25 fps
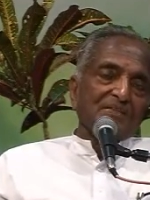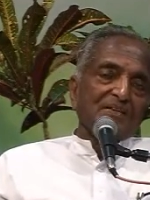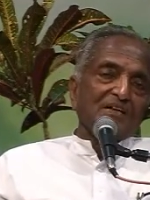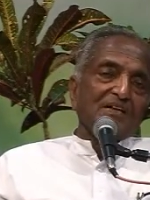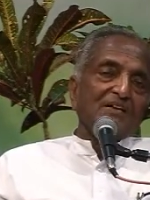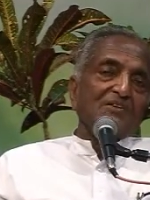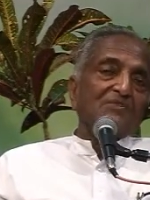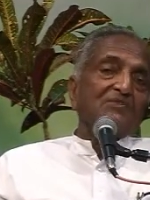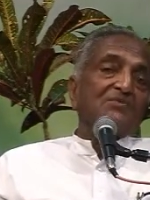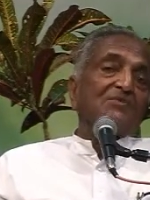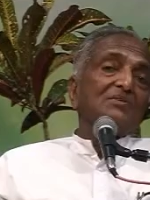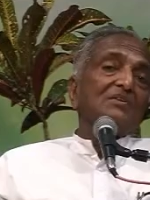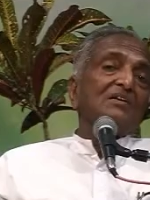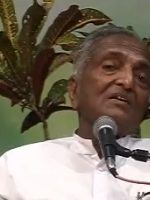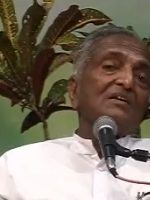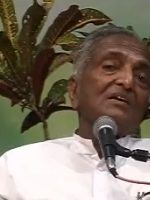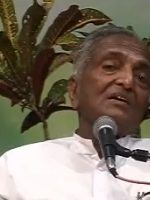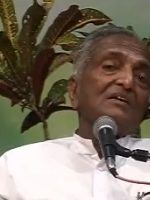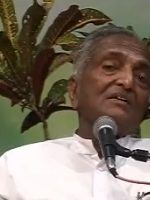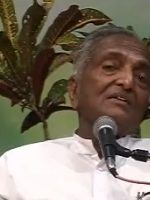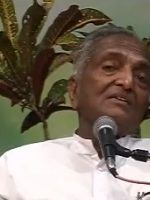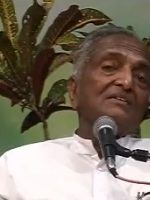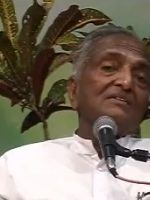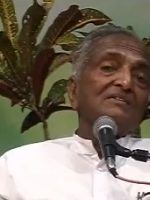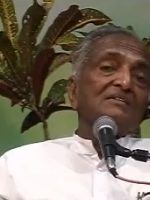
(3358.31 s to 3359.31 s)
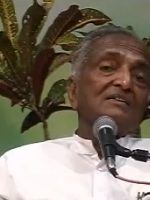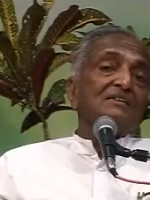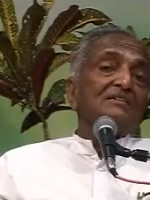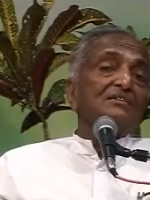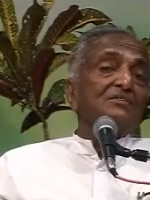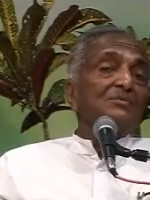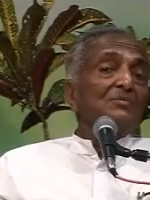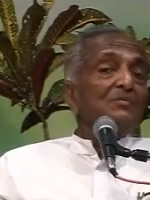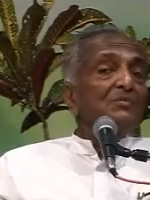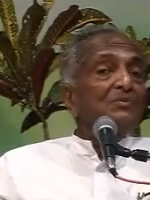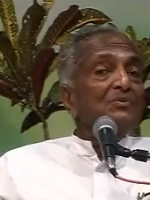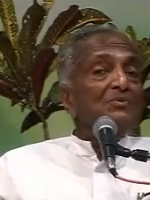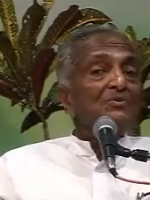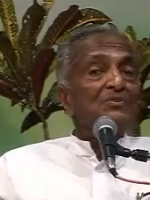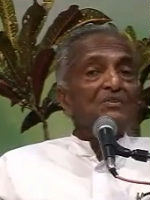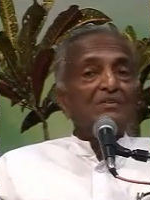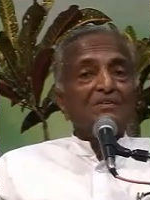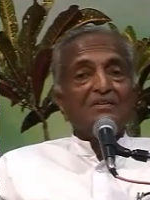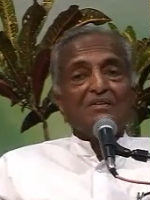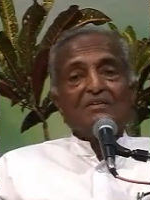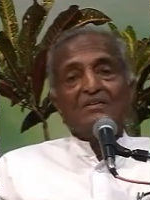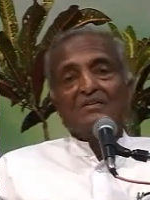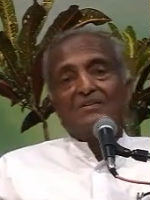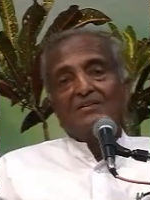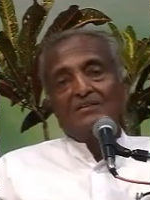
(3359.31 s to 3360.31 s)
then you will understand the
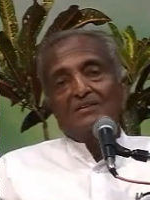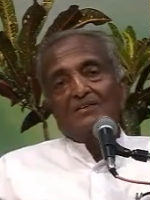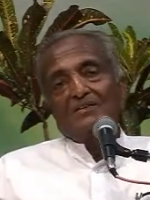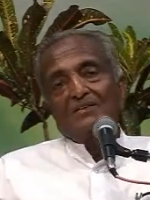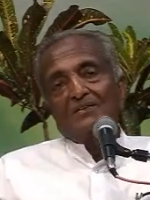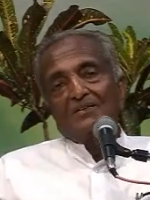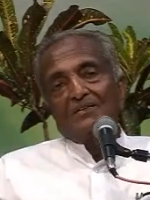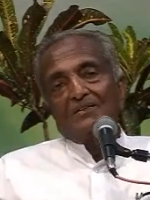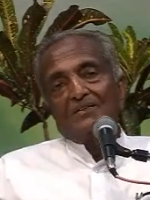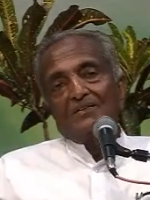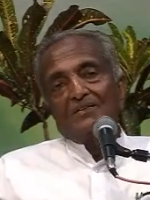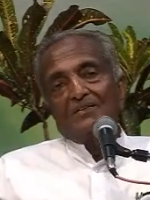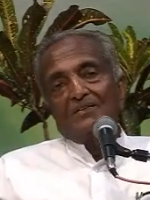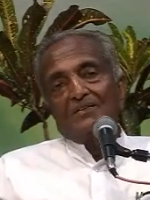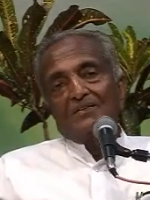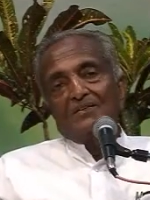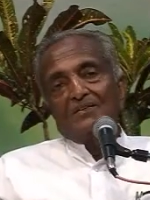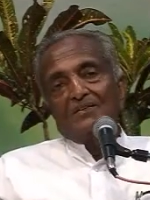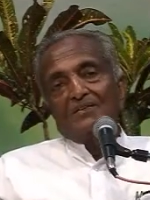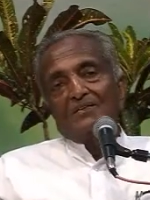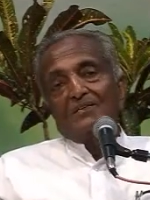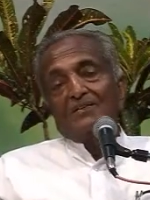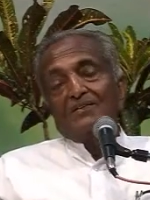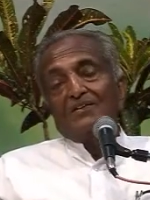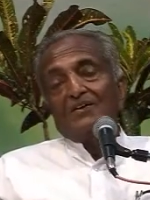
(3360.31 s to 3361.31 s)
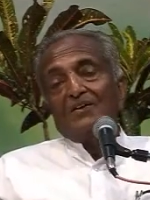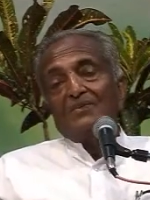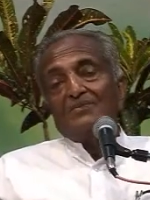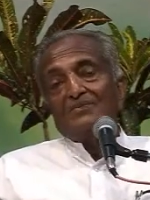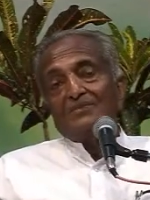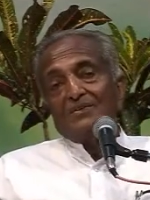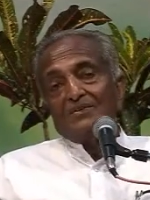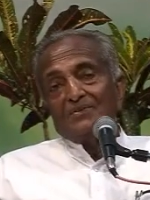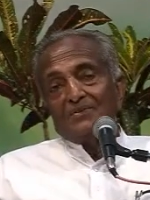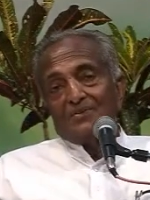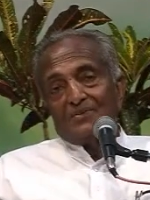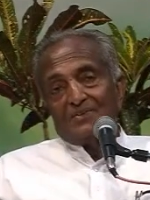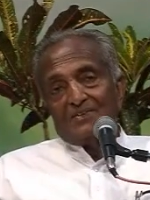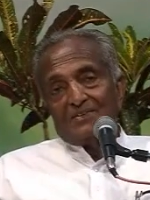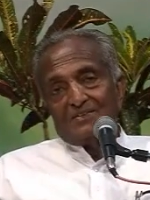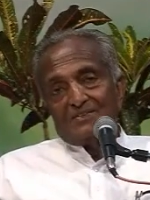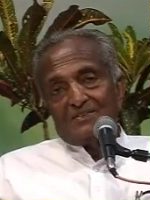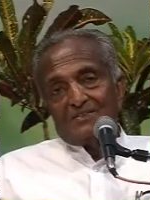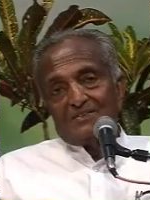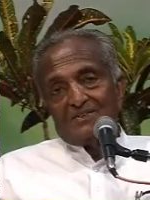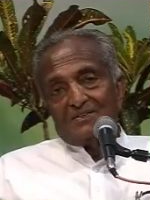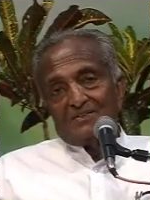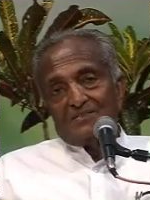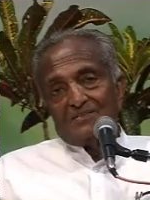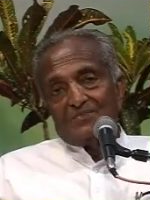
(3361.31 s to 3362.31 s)
beauty of the
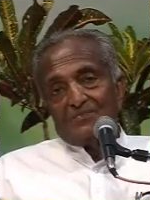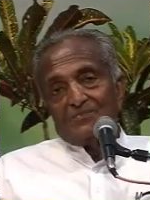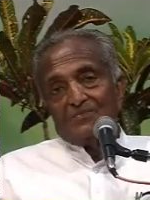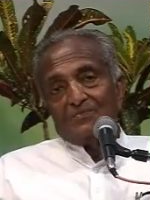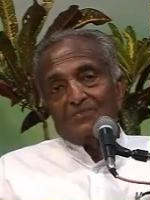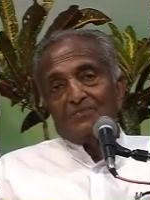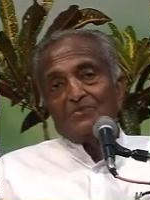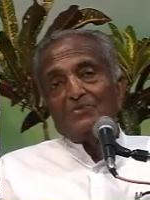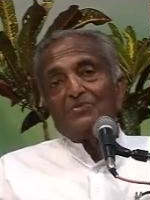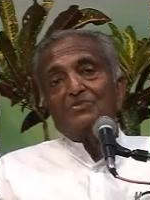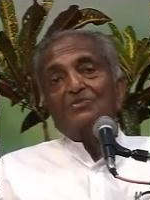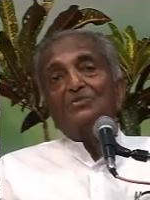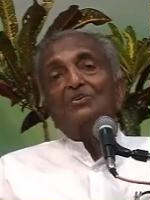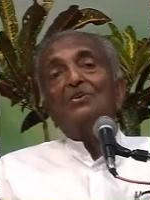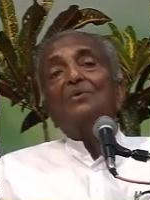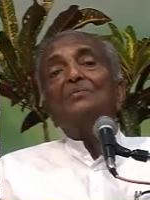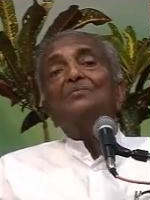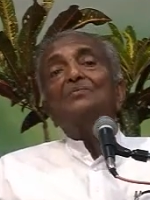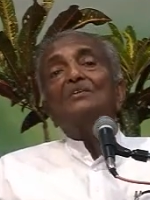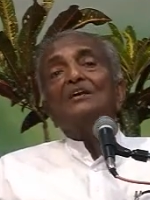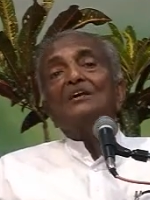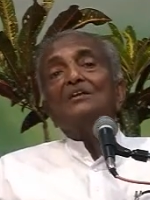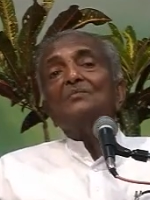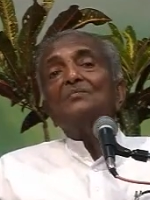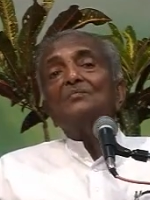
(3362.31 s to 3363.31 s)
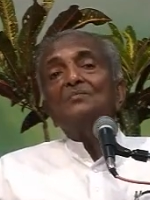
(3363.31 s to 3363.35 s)
knowledge, beauty of the